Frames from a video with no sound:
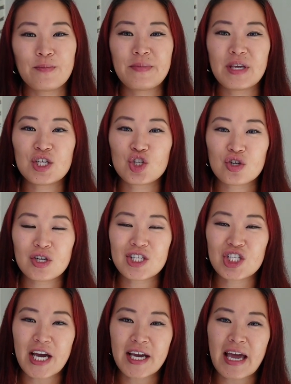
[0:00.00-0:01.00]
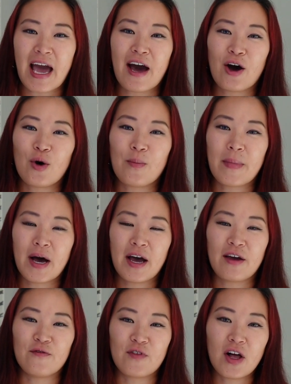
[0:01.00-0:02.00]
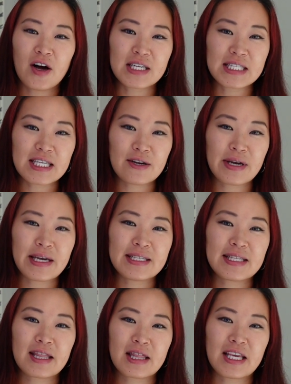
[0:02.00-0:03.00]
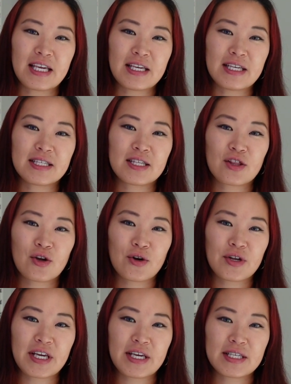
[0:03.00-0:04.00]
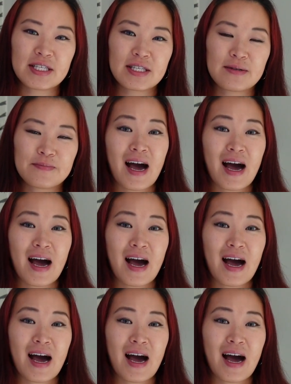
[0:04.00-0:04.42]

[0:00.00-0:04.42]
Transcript: be sure to check out my vlog series, B's 30s.